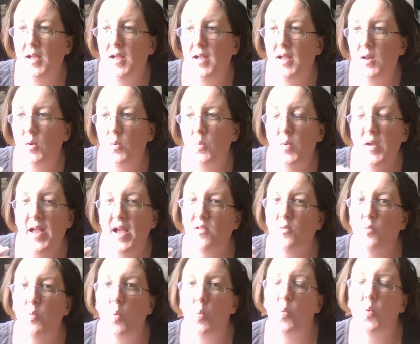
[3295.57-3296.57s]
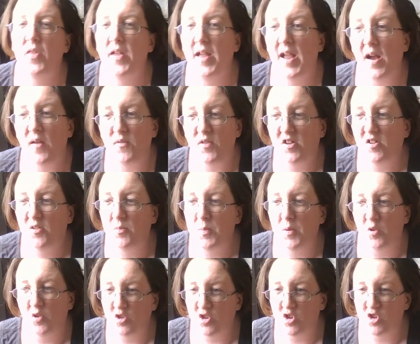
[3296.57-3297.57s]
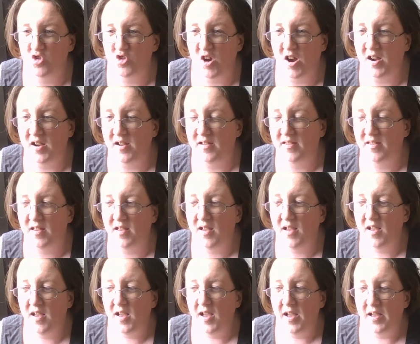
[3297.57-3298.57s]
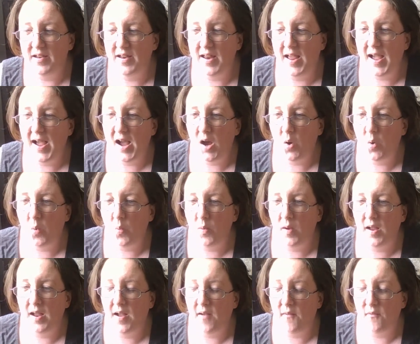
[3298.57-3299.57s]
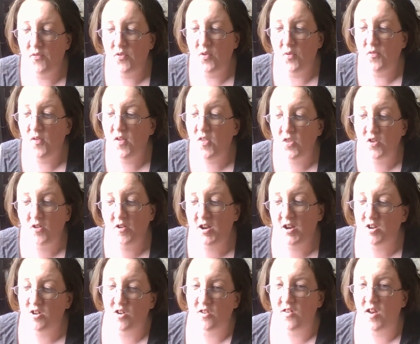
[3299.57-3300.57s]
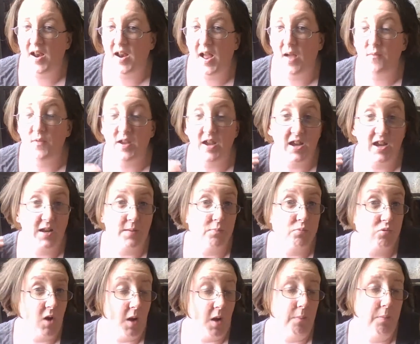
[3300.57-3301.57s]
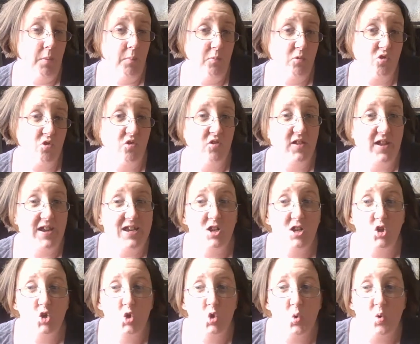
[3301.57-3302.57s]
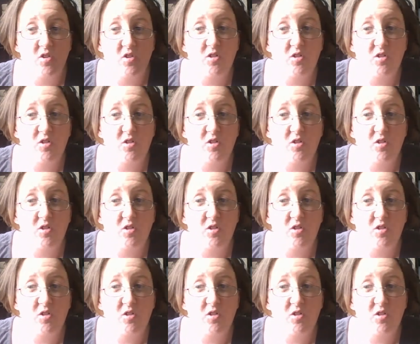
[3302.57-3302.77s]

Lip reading: and we asked, well, were they ever exposed to drugs? Now, if the 5th grader is not having any problems related to